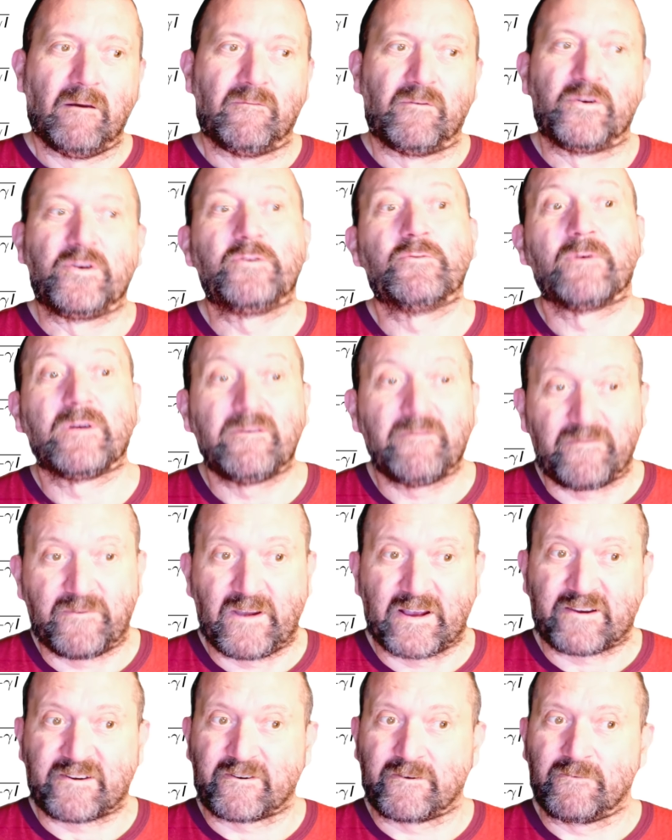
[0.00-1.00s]
The new
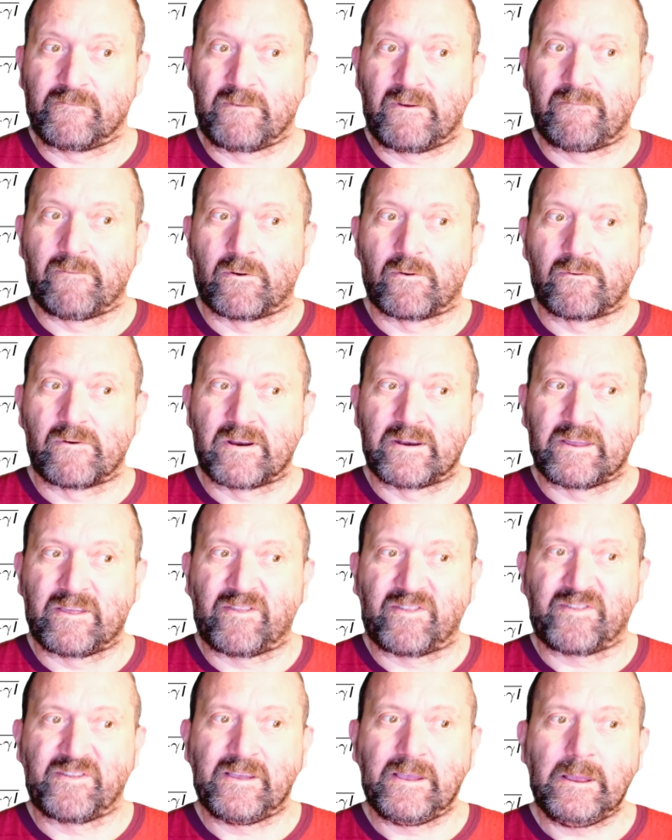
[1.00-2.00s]
infection we've already
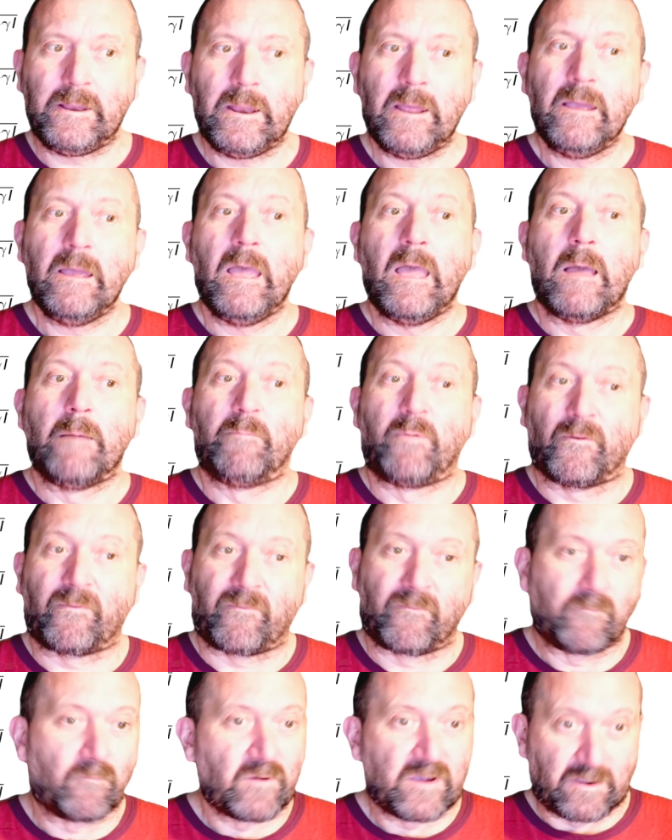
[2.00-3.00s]
seen,
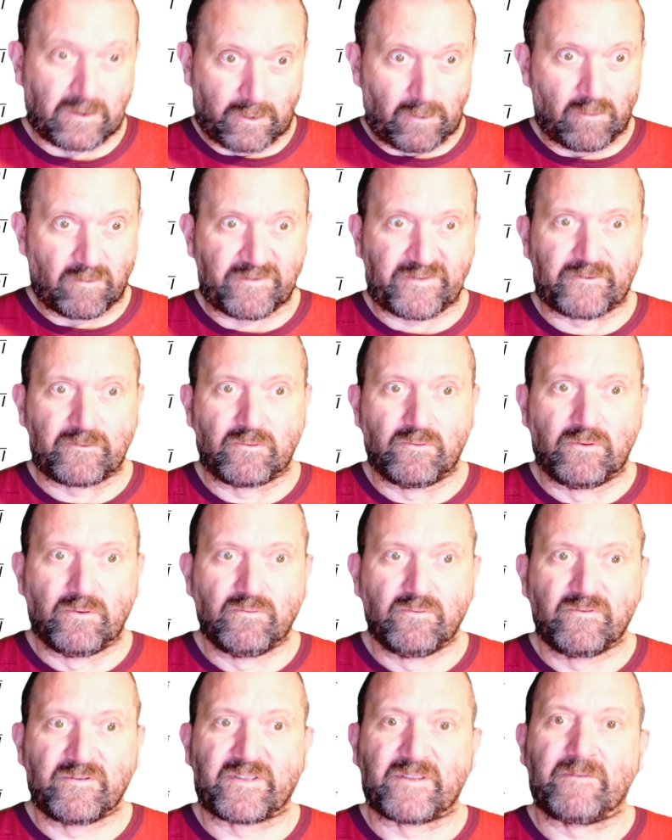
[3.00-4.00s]
but we can also
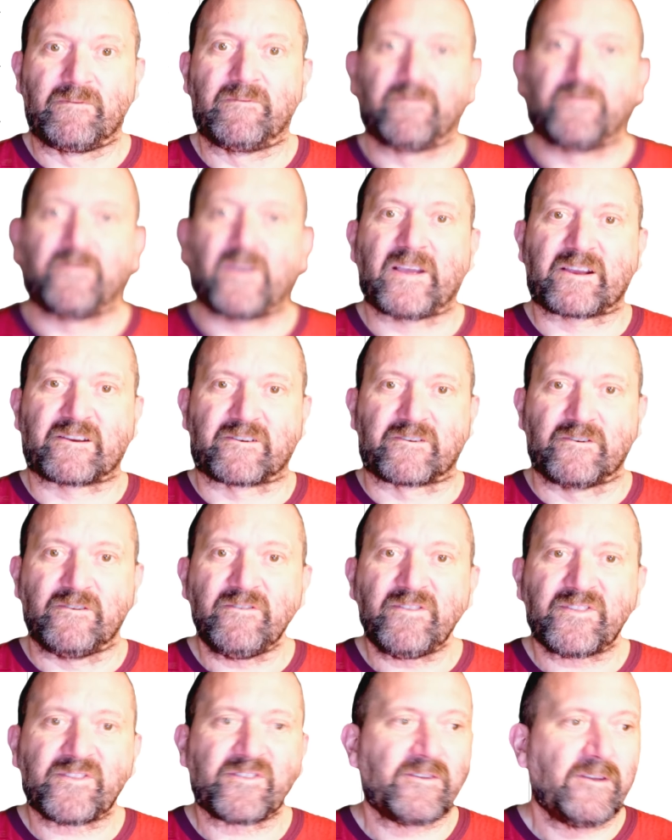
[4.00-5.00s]
lose
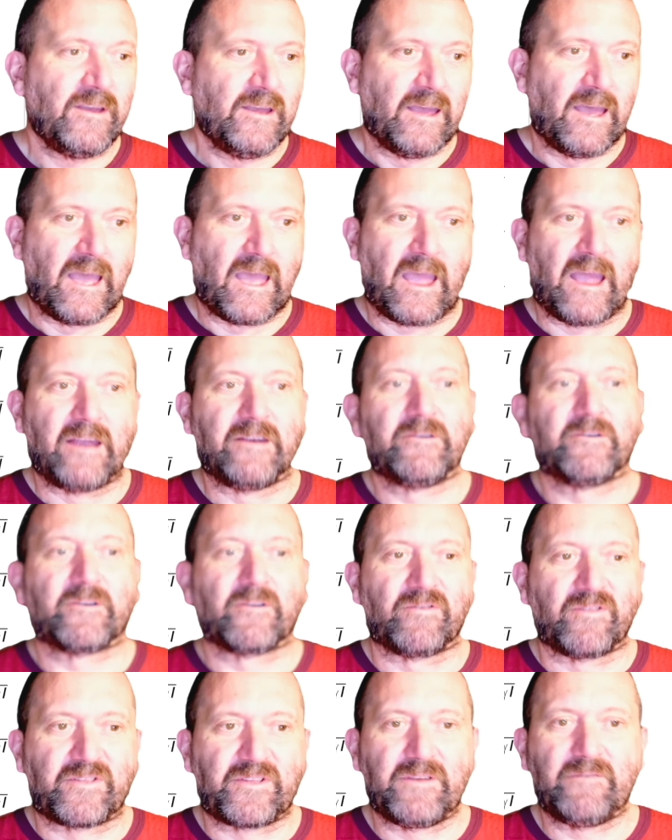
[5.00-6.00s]
infectious, and you
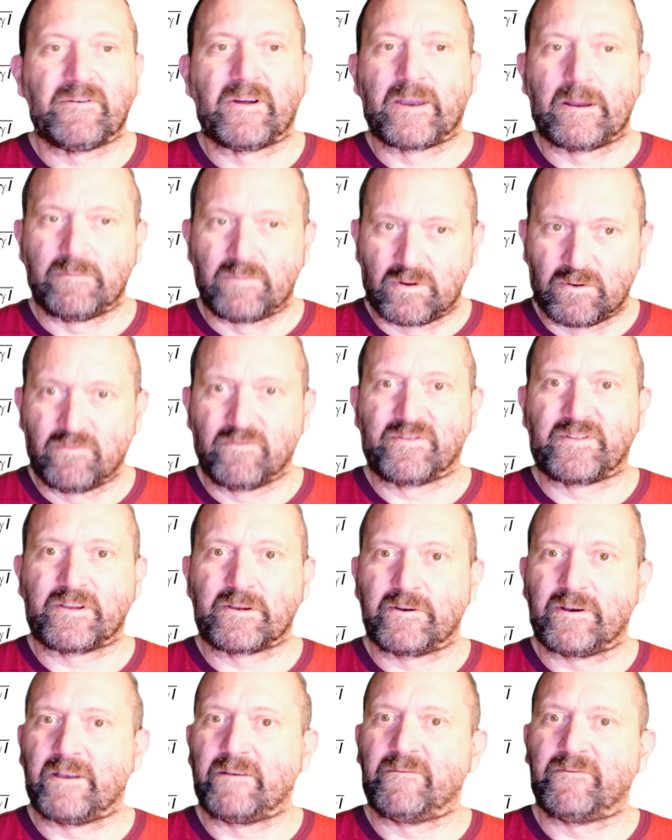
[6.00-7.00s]
can see that I'm losing
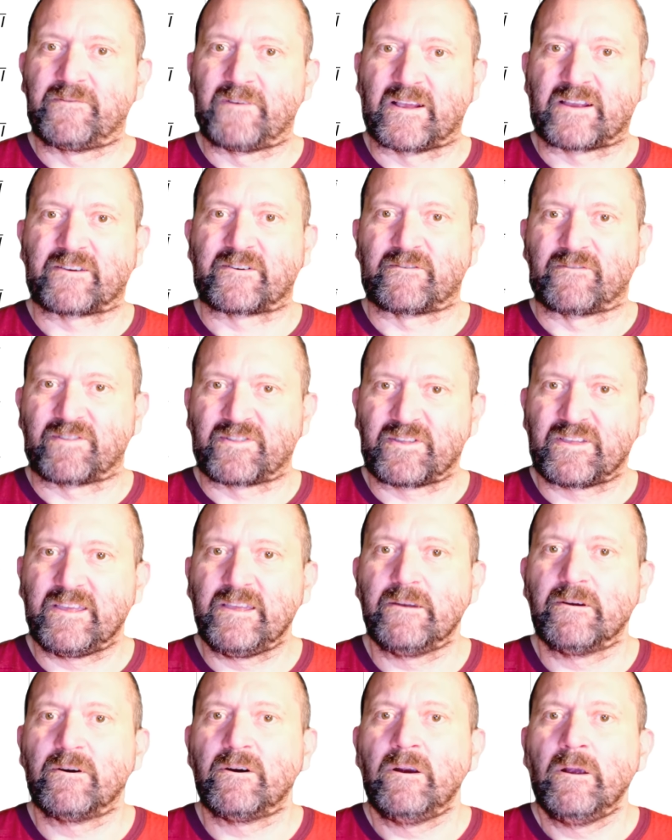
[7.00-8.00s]
an infectious
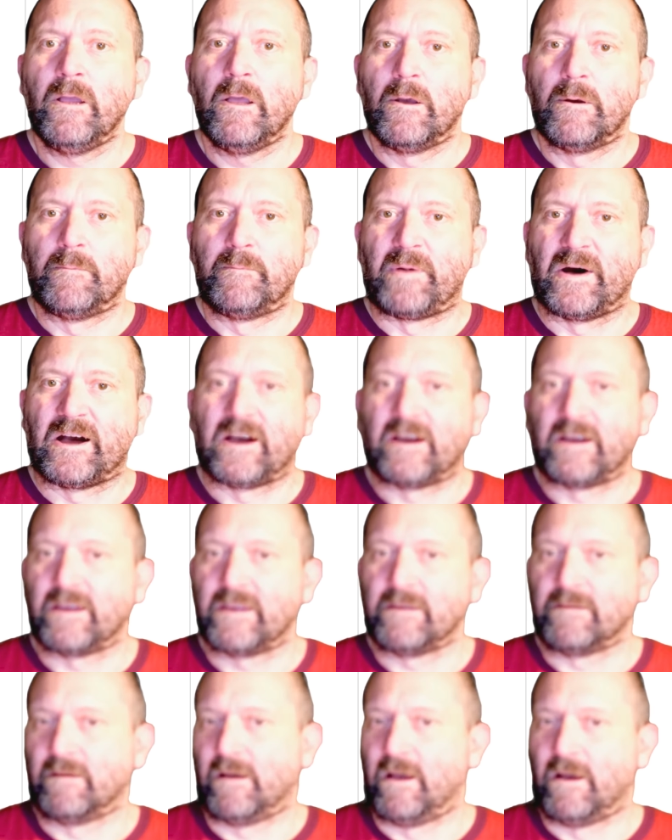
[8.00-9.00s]
here
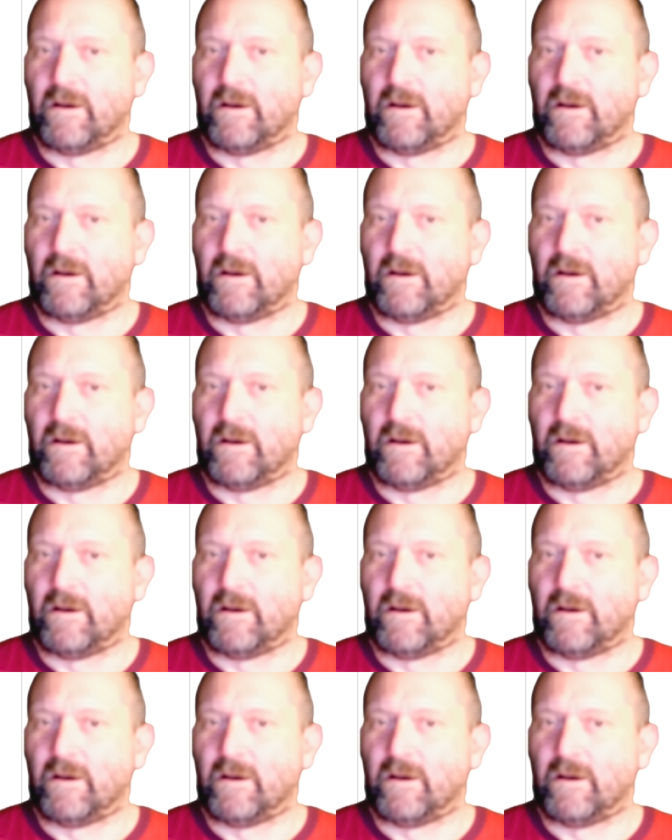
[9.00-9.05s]
by